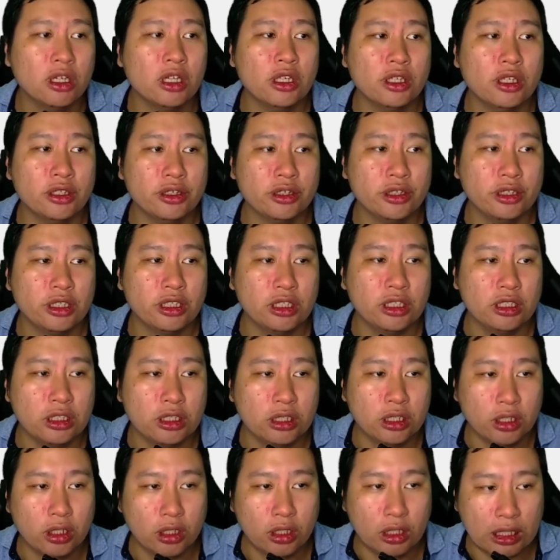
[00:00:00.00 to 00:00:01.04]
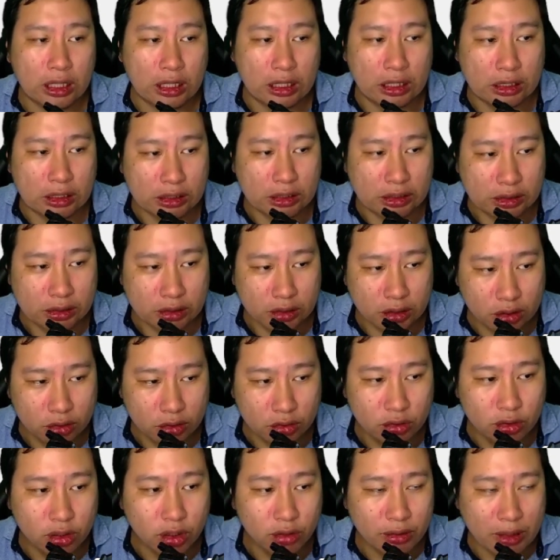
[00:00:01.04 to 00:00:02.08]
the uh, Google
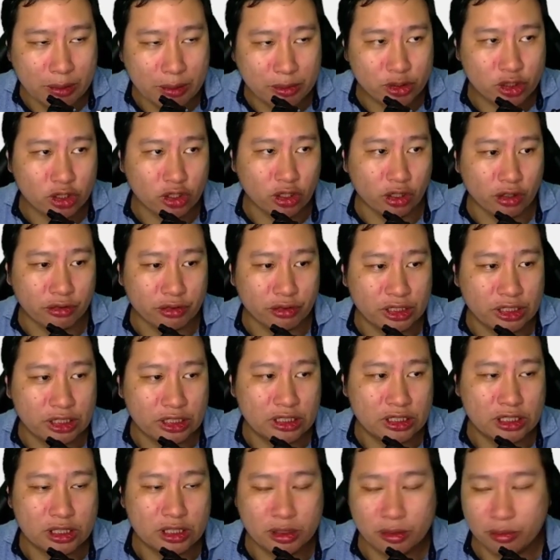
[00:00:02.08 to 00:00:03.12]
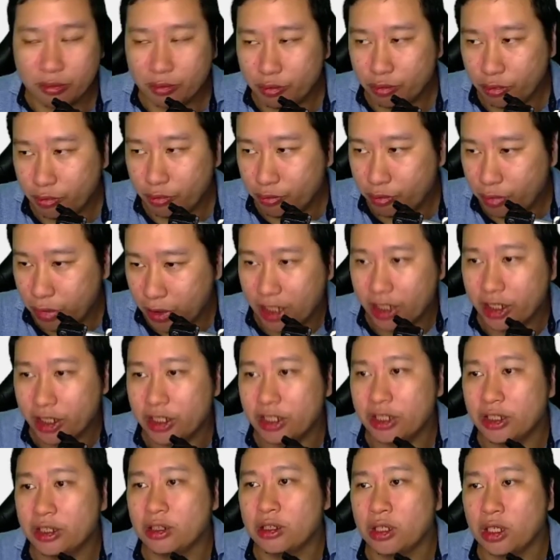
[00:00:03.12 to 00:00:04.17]
Web Stories plugin
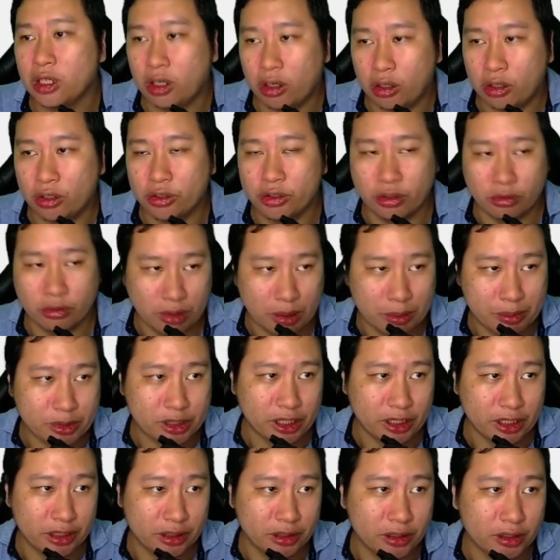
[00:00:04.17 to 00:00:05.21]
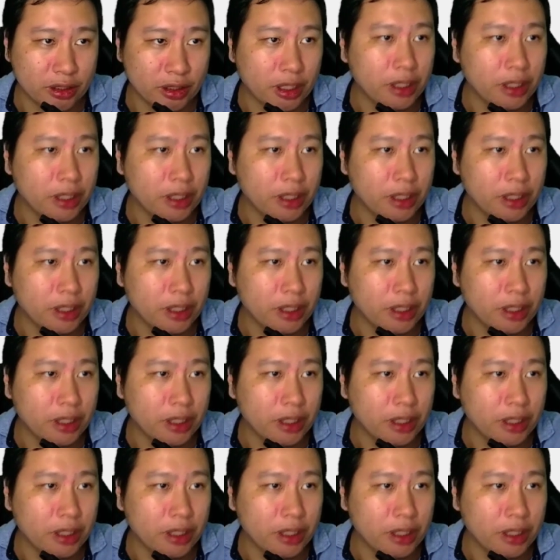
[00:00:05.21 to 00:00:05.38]
on your website okay